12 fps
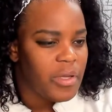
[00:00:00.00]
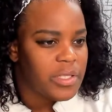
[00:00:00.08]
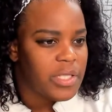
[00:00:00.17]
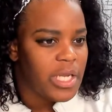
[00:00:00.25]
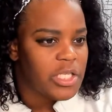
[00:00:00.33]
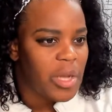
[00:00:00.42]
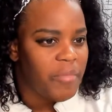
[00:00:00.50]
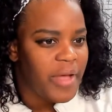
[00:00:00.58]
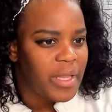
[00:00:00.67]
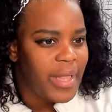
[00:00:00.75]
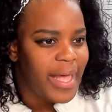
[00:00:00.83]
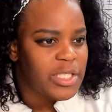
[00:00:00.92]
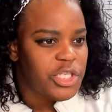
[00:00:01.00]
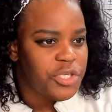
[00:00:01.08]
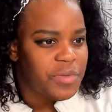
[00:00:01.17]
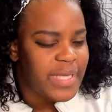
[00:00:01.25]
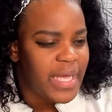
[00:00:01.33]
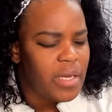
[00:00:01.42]
Is there a Shopify class that you
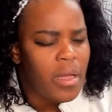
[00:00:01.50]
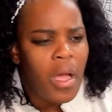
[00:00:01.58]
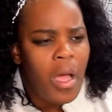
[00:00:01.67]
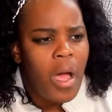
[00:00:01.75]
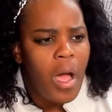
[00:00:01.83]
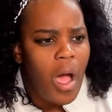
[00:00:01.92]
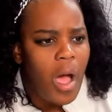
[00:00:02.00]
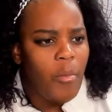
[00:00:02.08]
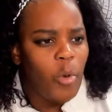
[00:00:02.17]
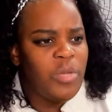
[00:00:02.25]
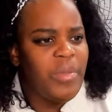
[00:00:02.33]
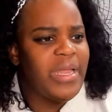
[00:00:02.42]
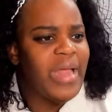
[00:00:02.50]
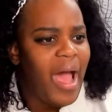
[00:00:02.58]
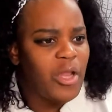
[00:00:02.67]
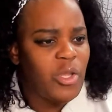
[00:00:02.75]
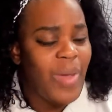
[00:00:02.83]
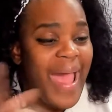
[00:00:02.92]
did? What do you mean?
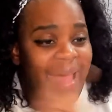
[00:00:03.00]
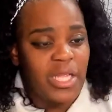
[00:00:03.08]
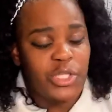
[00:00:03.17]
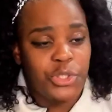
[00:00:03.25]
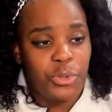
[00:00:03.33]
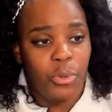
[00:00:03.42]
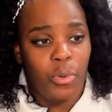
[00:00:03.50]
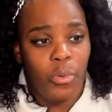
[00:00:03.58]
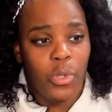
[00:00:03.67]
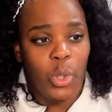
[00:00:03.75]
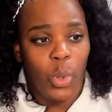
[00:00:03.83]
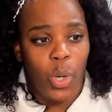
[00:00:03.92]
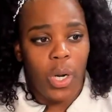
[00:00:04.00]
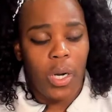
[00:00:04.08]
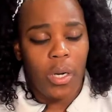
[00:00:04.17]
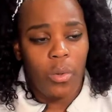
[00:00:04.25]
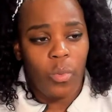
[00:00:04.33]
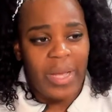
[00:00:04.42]
How do you add it to
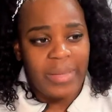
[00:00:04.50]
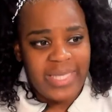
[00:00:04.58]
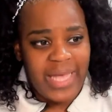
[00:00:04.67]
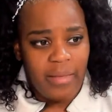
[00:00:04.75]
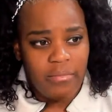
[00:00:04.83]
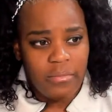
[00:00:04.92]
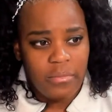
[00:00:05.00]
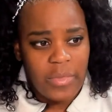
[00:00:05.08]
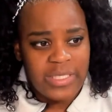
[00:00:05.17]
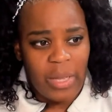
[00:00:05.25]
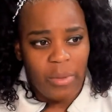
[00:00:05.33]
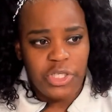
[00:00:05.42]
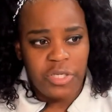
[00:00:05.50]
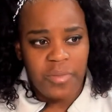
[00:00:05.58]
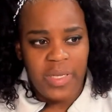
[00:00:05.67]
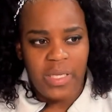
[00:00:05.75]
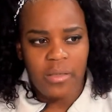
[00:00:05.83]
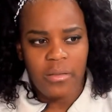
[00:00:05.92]
your website? Is that what you
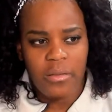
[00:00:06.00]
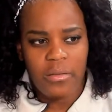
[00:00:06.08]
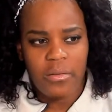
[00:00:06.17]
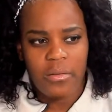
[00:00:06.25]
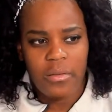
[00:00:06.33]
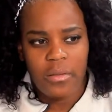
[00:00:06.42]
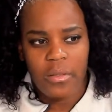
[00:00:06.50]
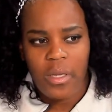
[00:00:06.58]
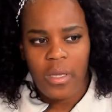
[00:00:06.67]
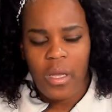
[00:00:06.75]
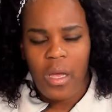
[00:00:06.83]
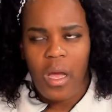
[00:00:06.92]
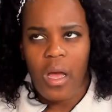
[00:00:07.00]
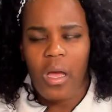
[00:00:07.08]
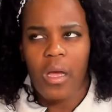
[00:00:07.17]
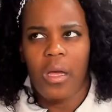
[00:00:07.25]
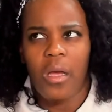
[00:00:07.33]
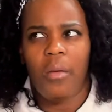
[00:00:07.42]
mean?
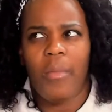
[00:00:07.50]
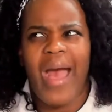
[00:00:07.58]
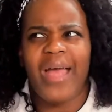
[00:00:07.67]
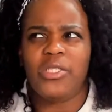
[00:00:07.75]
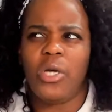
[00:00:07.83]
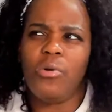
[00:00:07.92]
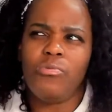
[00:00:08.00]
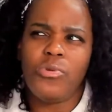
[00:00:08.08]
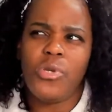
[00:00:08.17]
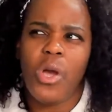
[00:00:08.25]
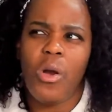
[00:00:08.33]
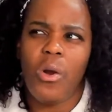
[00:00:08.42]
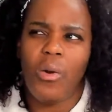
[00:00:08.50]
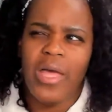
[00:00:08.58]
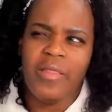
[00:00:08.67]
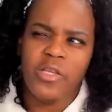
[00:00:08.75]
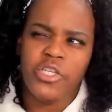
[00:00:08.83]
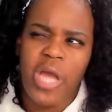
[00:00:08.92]
I don't know
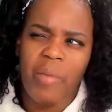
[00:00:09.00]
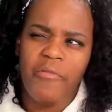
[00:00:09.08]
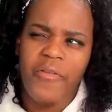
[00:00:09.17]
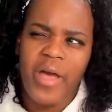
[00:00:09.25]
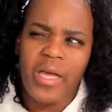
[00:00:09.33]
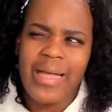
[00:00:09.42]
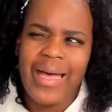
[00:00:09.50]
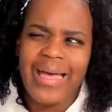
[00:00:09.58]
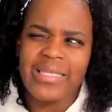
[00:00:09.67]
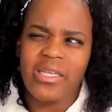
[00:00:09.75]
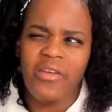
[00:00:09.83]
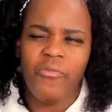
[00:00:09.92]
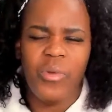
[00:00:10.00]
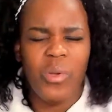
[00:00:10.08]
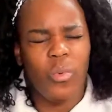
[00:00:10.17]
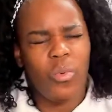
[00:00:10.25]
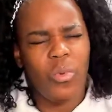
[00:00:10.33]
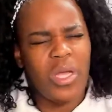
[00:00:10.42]
in the Shopify class if we
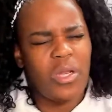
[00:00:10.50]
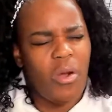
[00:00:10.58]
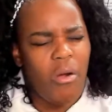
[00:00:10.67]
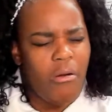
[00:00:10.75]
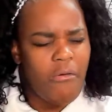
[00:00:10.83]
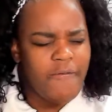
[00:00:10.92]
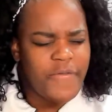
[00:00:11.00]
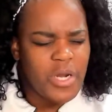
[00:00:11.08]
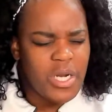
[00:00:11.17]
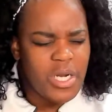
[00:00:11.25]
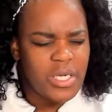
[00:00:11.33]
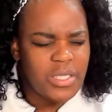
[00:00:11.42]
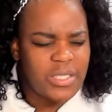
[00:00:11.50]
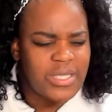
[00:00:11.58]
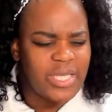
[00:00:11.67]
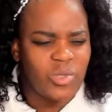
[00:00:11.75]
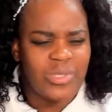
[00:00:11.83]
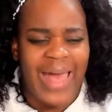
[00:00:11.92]
went over
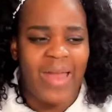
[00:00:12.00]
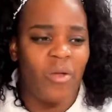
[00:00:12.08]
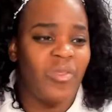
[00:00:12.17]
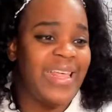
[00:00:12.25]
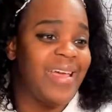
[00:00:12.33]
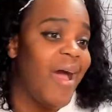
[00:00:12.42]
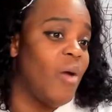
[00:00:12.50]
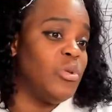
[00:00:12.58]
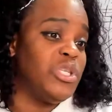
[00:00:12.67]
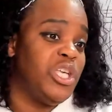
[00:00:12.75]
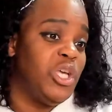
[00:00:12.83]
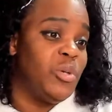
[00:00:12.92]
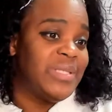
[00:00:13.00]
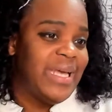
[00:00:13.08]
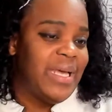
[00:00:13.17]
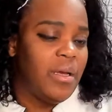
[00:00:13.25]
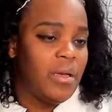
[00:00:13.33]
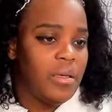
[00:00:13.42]
Sezzle. I don't think I was
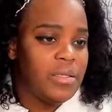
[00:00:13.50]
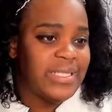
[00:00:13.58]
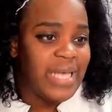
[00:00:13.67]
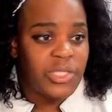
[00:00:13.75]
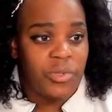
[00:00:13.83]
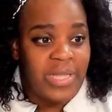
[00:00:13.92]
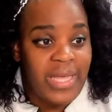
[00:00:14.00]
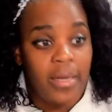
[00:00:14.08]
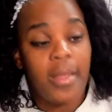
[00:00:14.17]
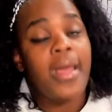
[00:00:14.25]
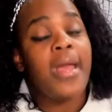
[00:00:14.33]
using Sezzle then.